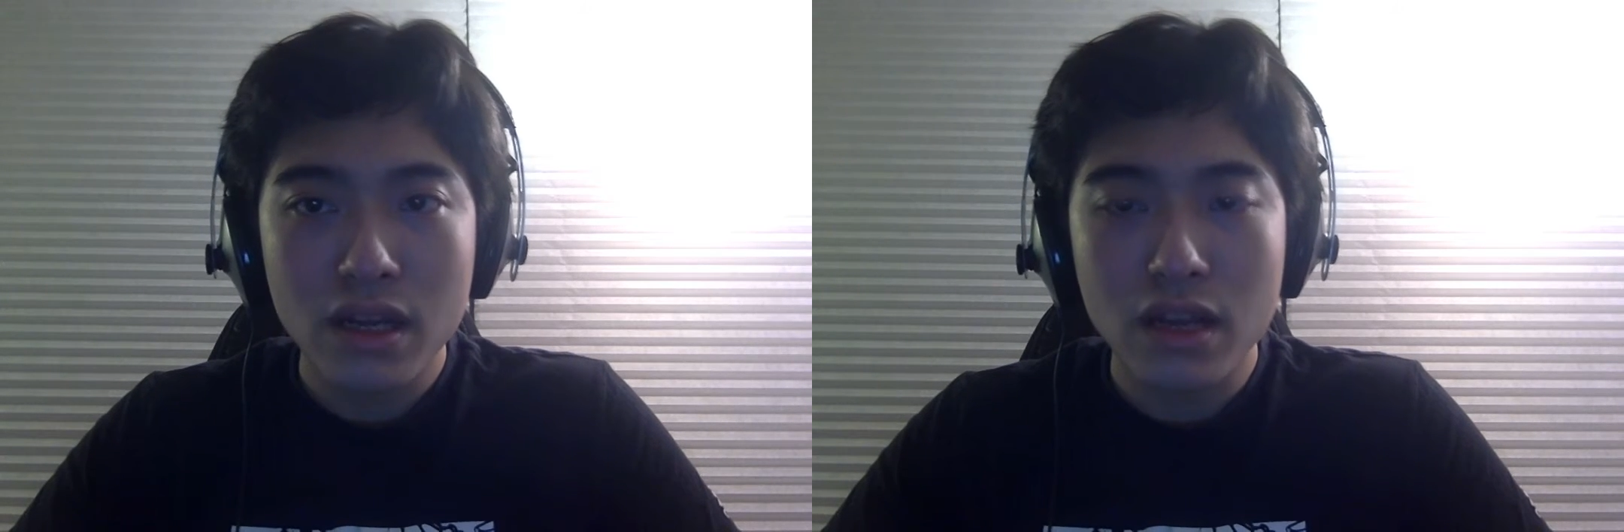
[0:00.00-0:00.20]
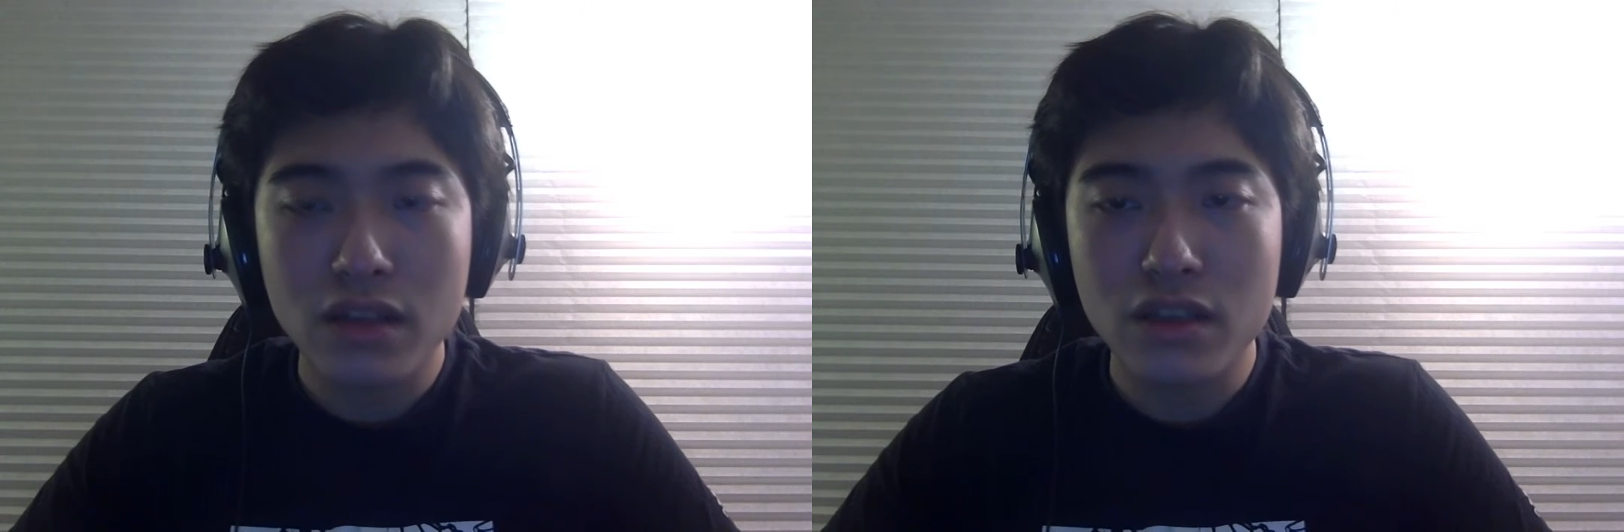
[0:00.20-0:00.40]

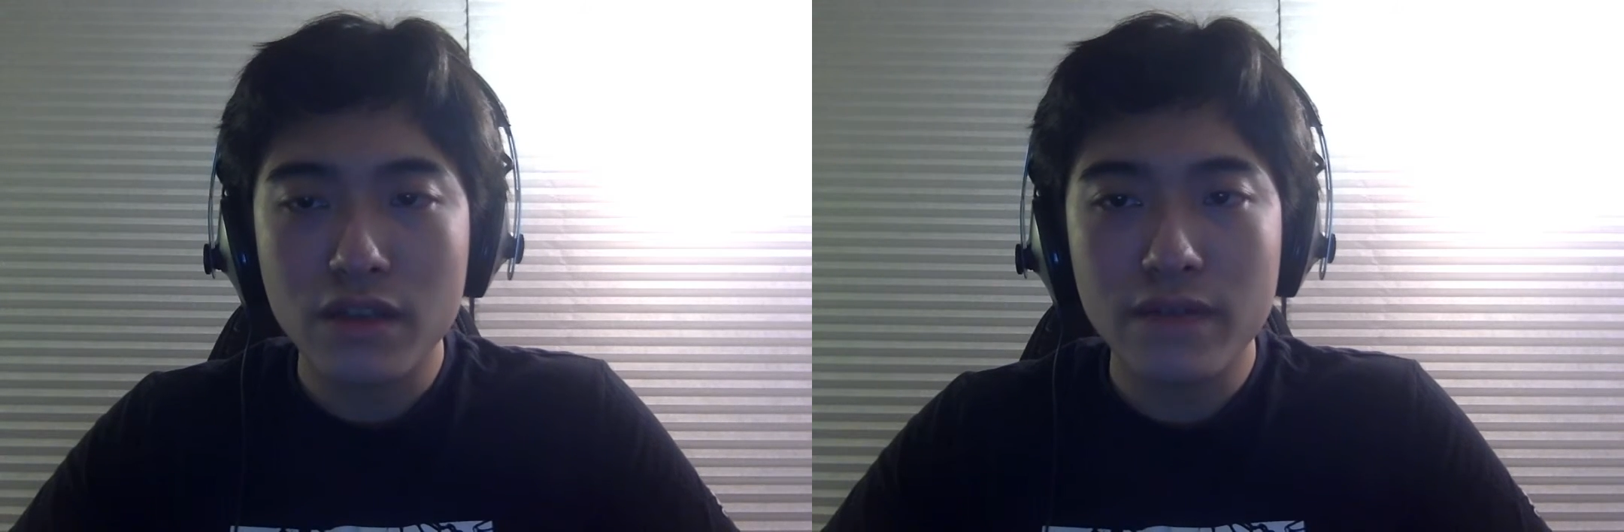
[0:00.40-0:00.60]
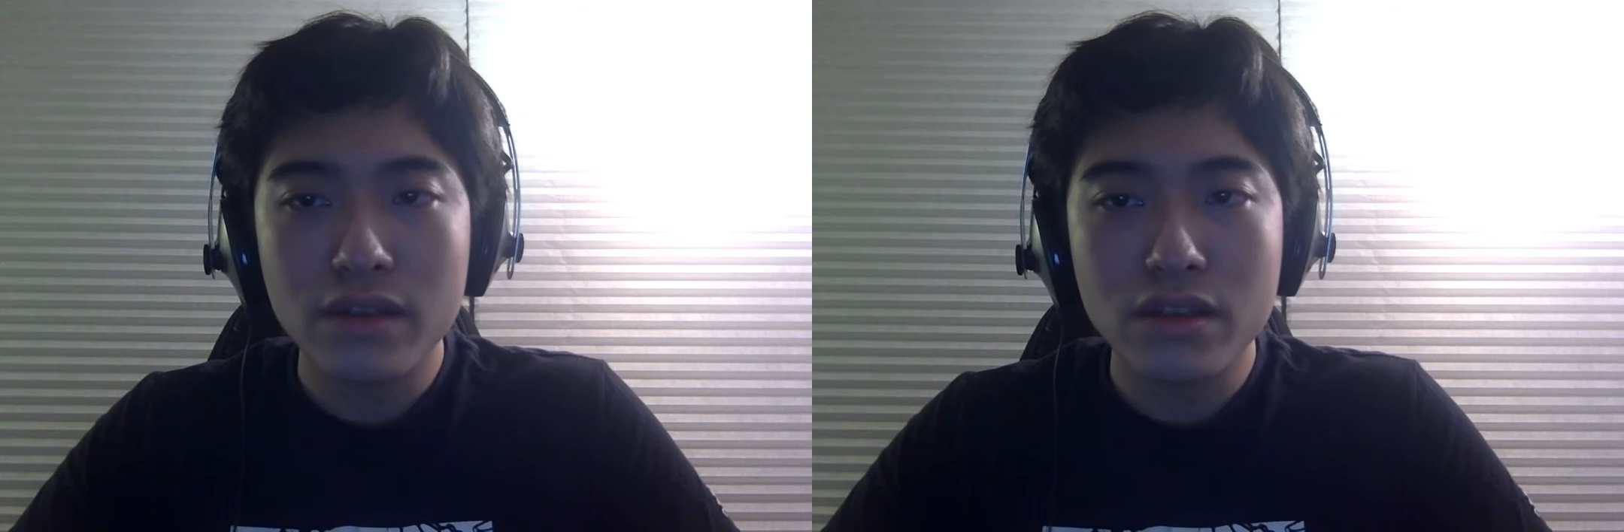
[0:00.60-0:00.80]
and
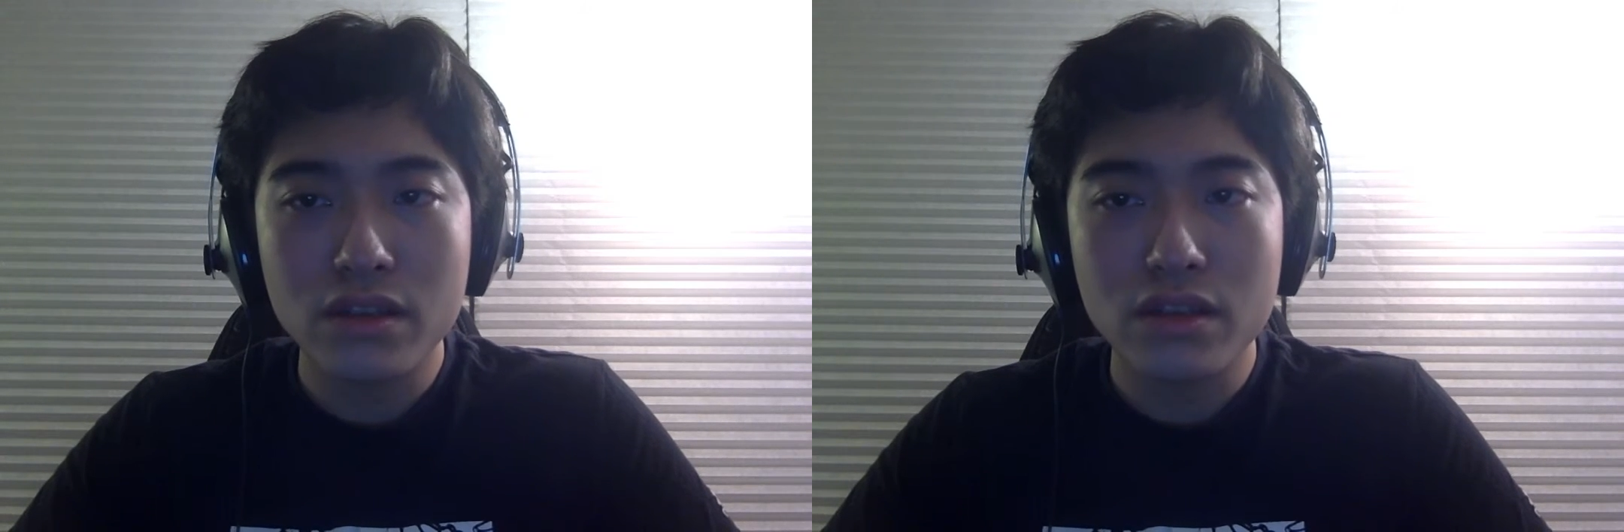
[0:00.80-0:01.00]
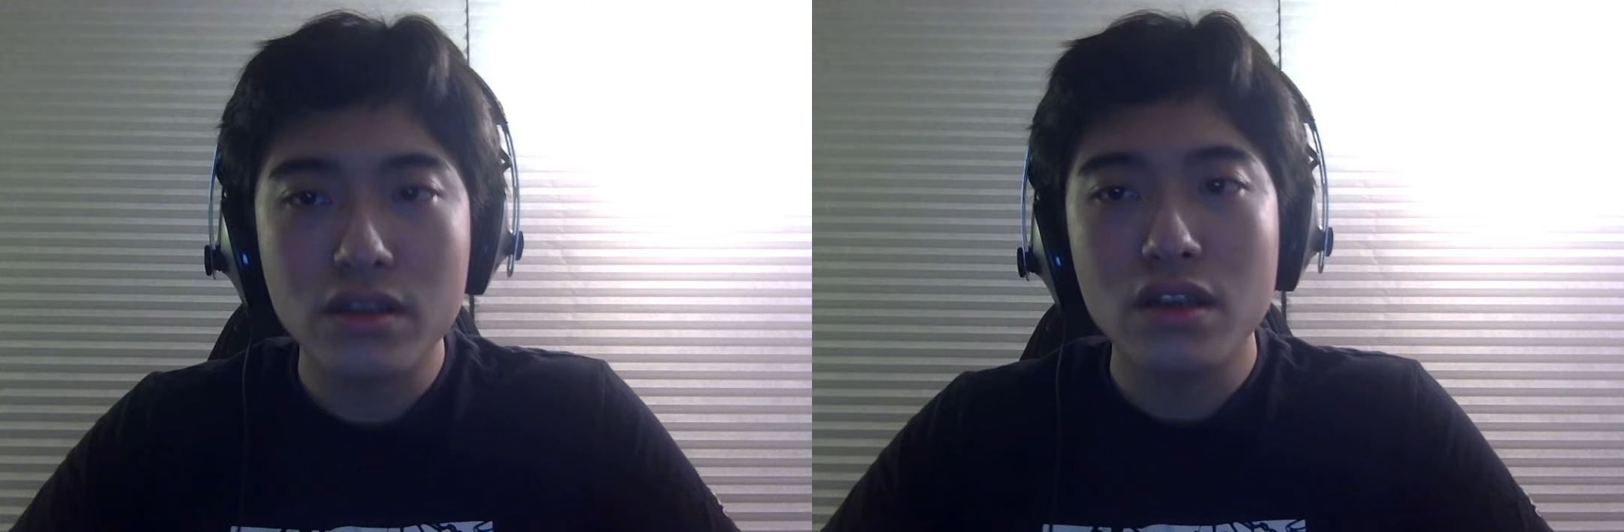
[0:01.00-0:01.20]

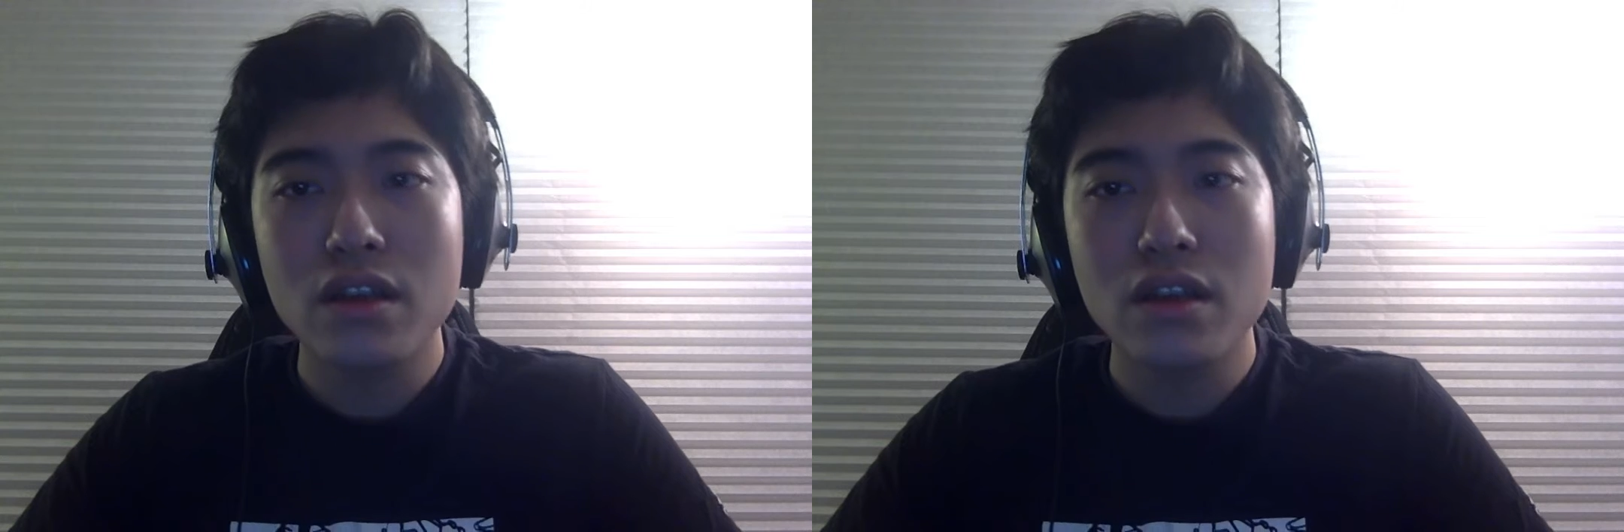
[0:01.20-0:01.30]
events,